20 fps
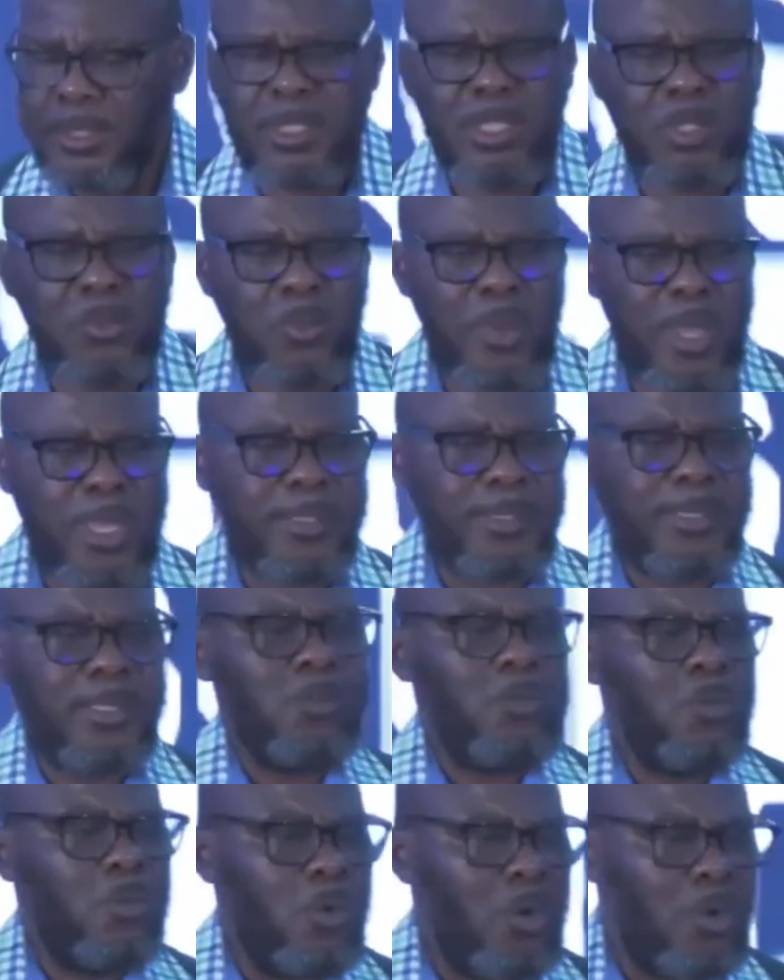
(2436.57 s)
is where
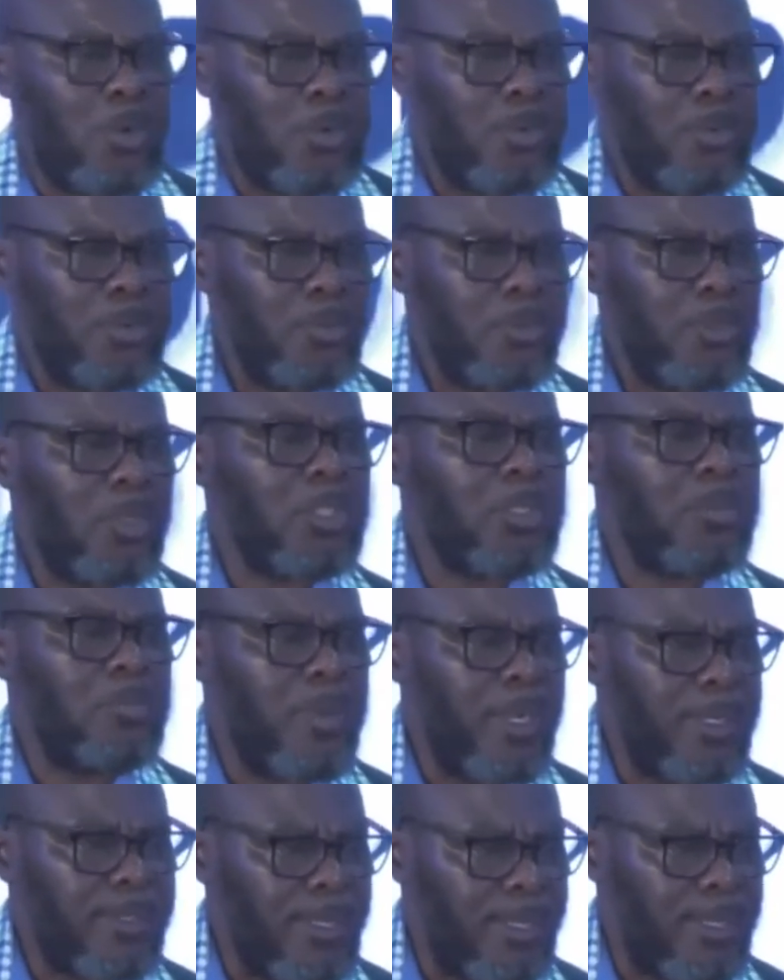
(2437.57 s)
teamwork does
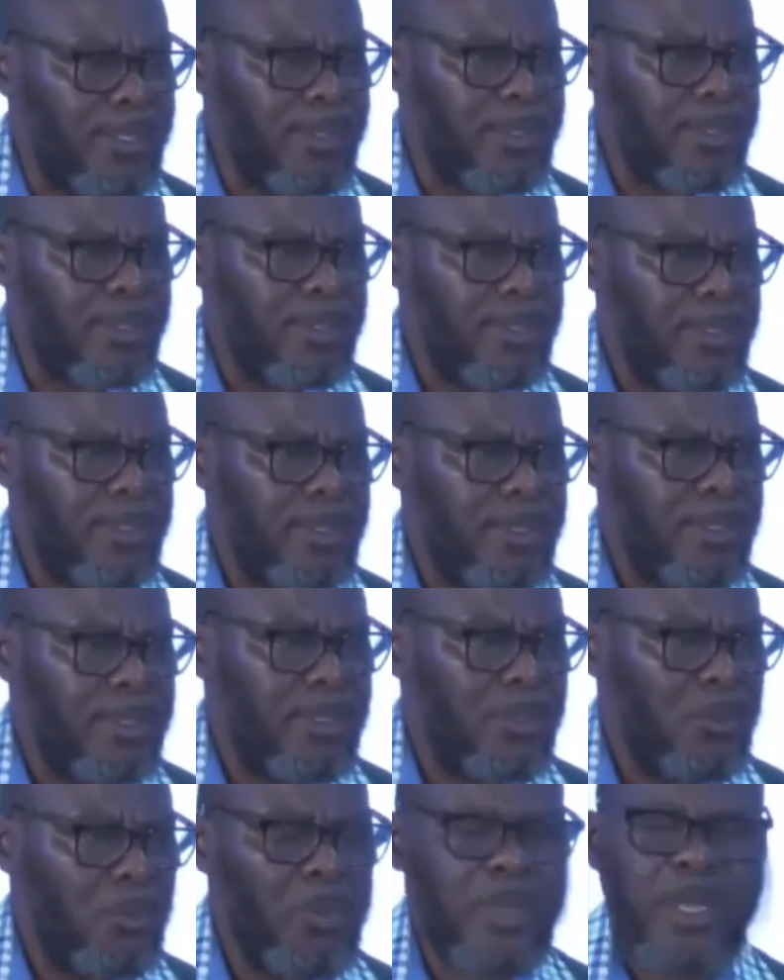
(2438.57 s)
matter.
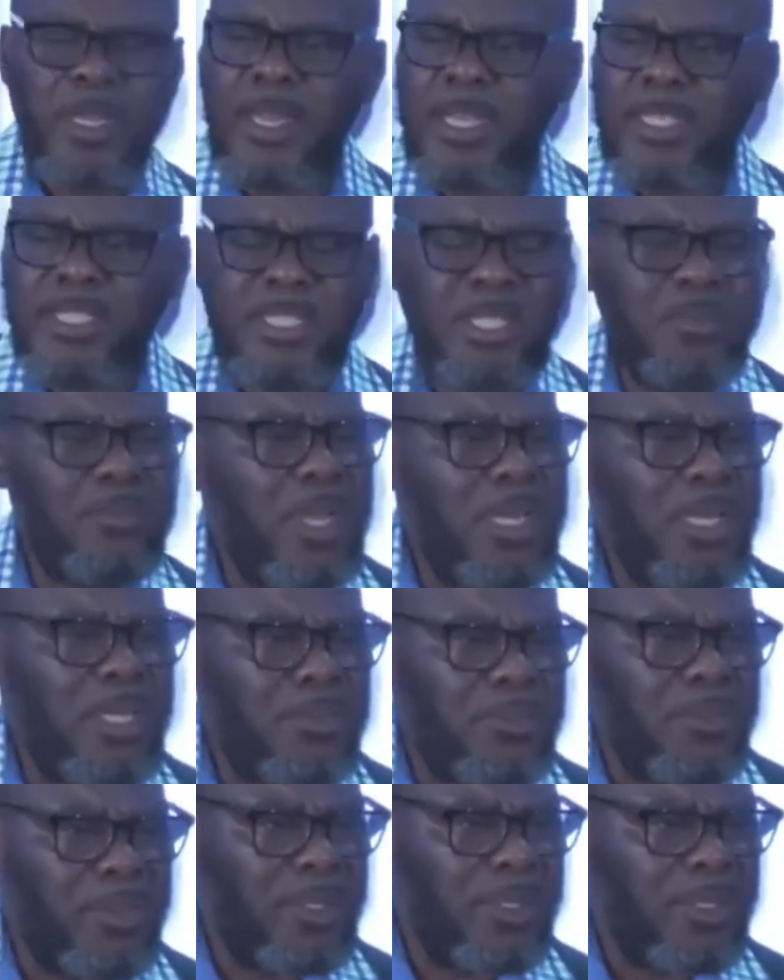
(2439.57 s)
We can achieve
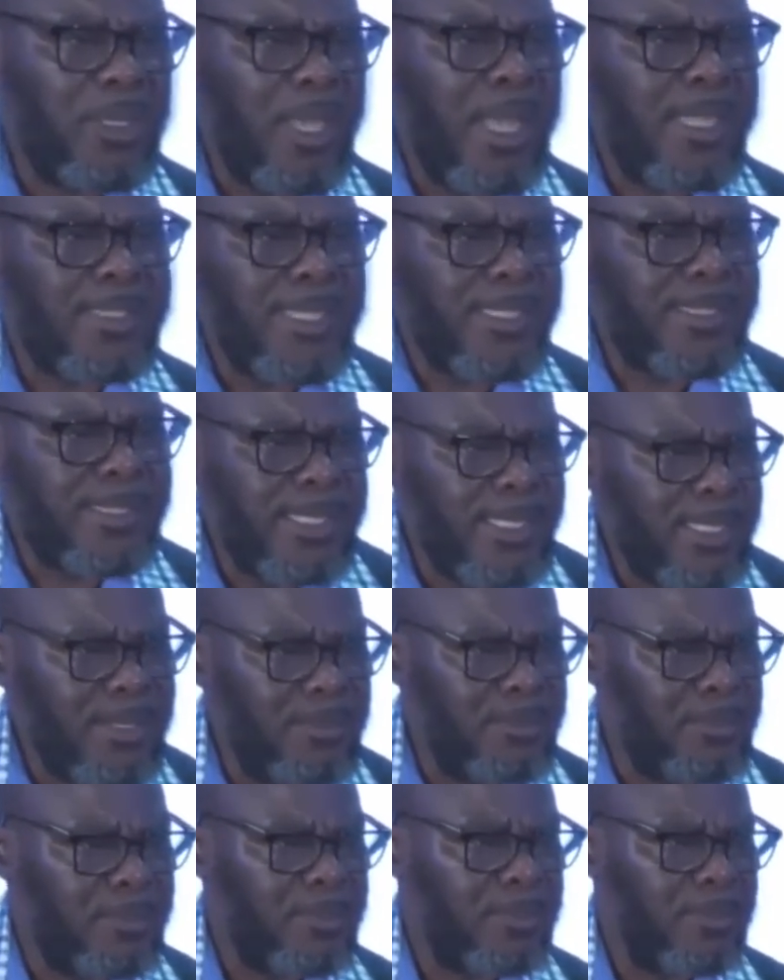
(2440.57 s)
anything as a
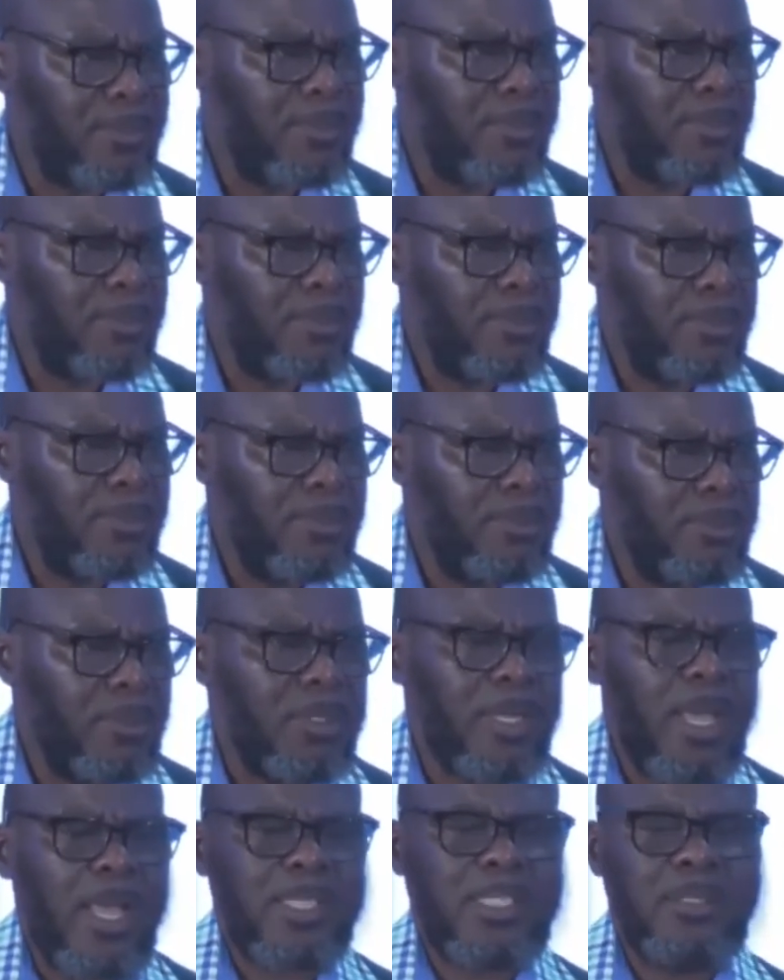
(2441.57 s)
team. But
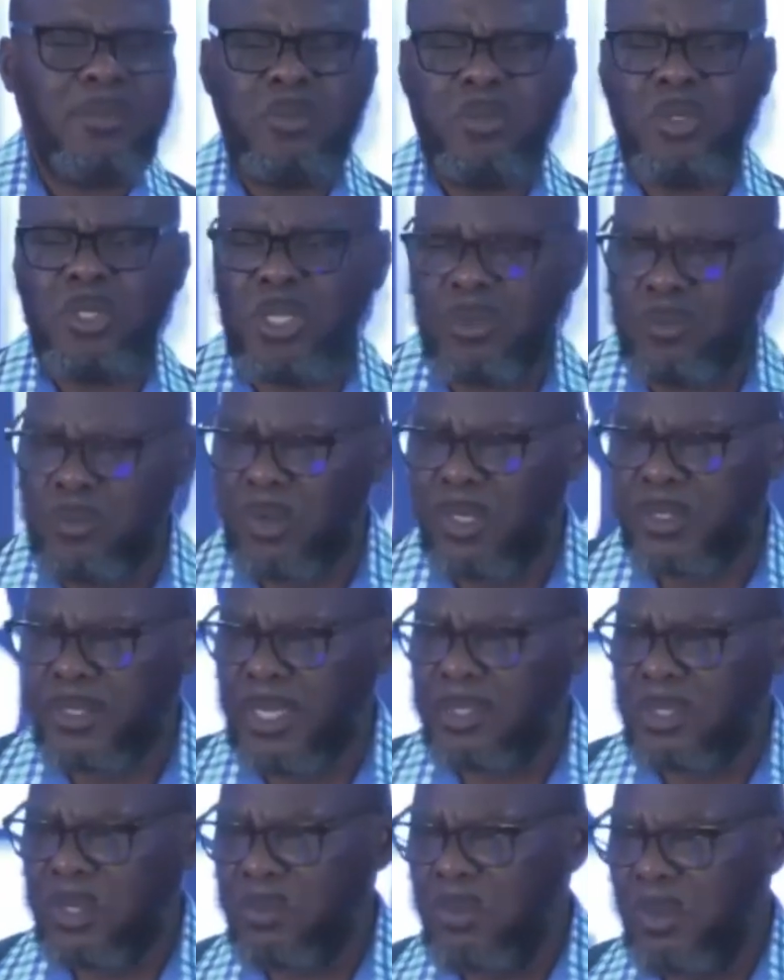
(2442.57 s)
ask me to give you
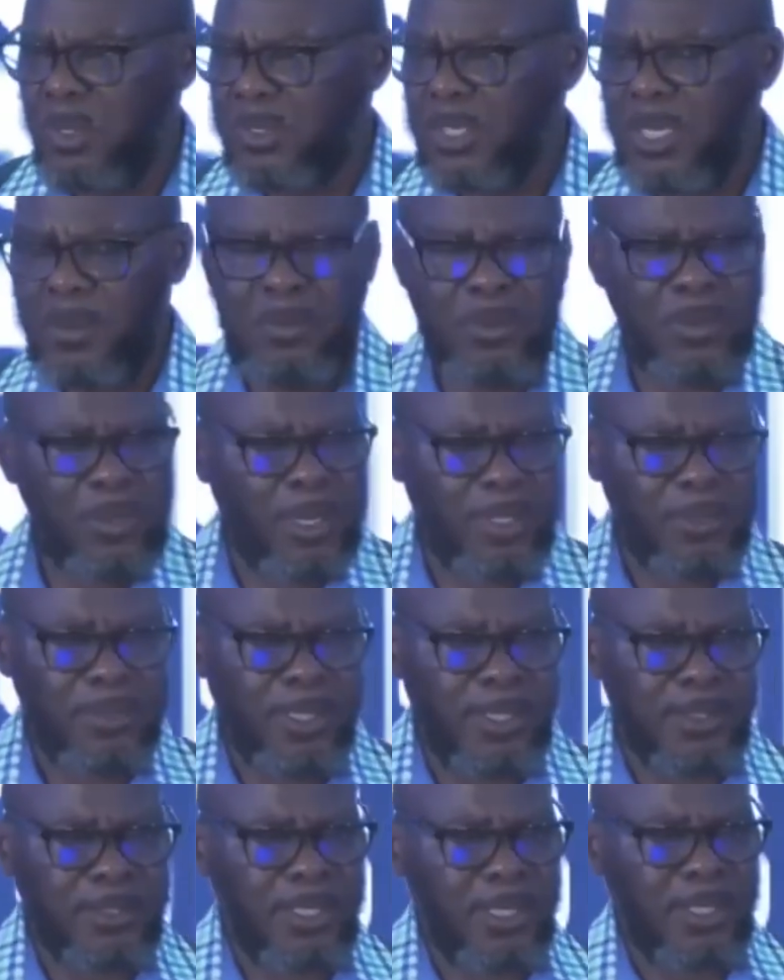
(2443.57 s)
£1,000. I will look at you
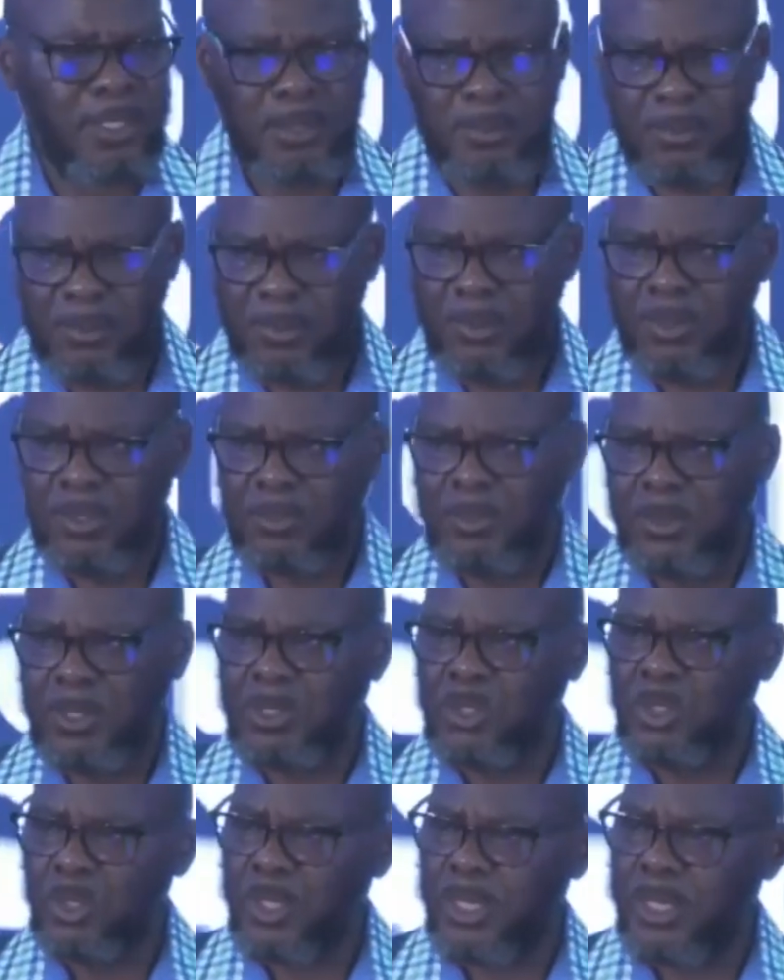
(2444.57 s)
and say, oh, you must be
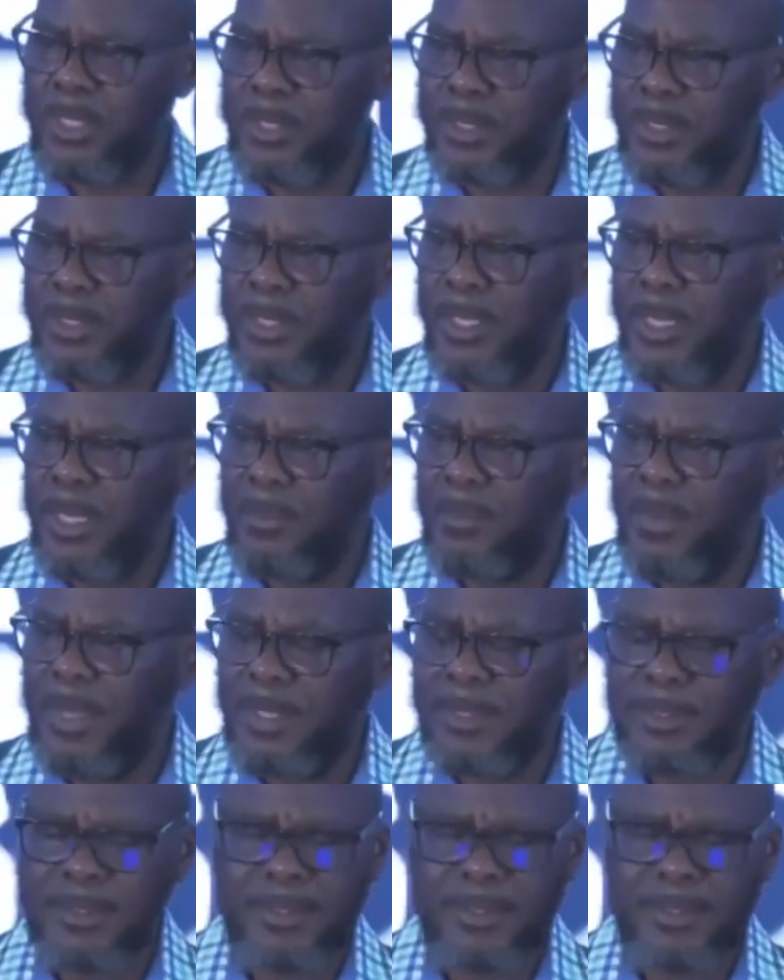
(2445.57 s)
joking. Amen.